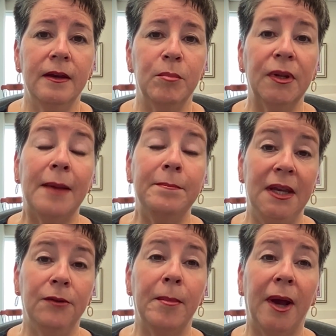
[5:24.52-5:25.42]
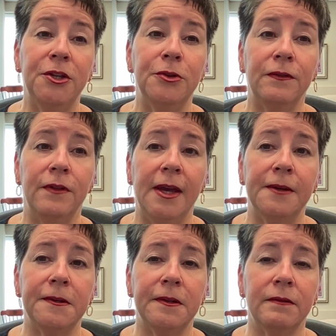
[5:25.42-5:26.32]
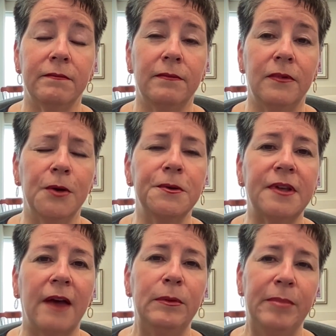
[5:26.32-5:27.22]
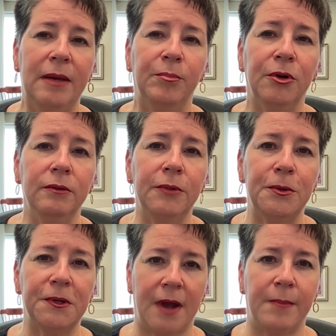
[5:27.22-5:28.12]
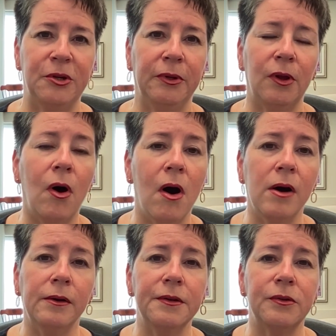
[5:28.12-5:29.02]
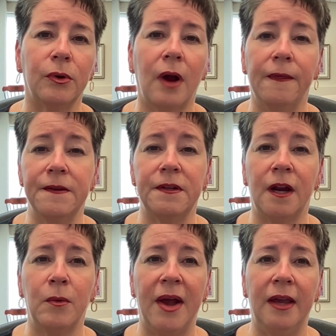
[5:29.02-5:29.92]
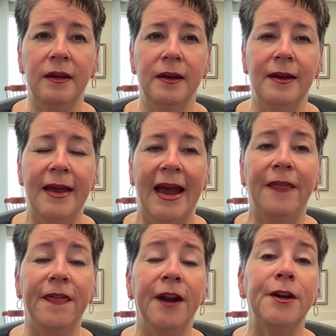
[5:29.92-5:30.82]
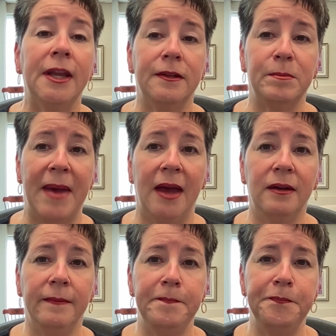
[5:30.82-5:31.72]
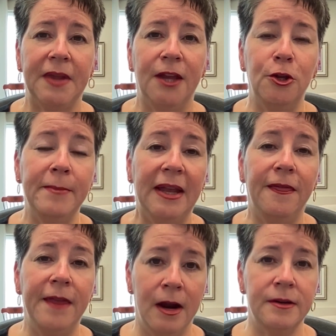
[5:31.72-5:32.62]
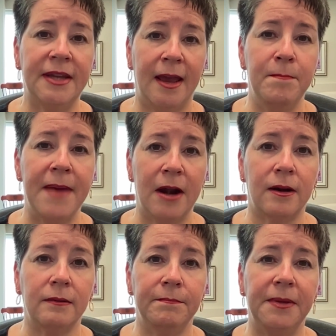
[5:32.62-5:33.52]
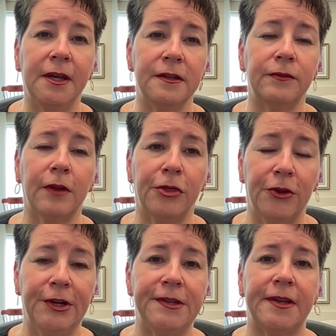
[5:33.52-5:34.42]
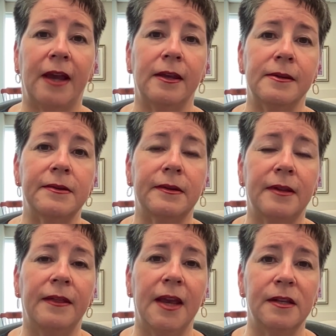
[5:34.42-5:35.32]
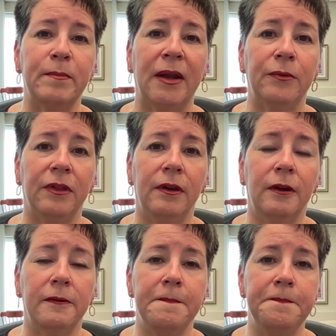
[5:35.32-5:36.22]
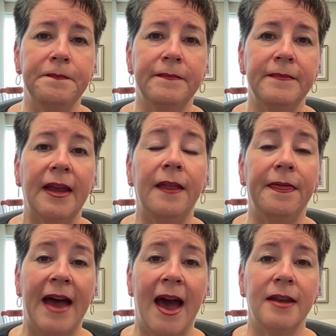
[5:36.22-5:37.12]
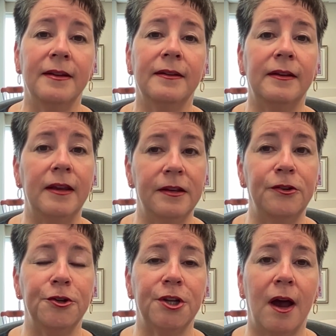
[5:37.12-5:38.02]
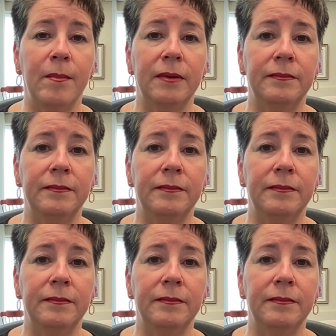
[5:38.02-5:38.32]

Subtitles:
But let me remind you of this. Those 7 people who stopped you in the halls or on the stairway had their needs met, and you made their day better because of the 30 seconds that they spent with you. And that is your job.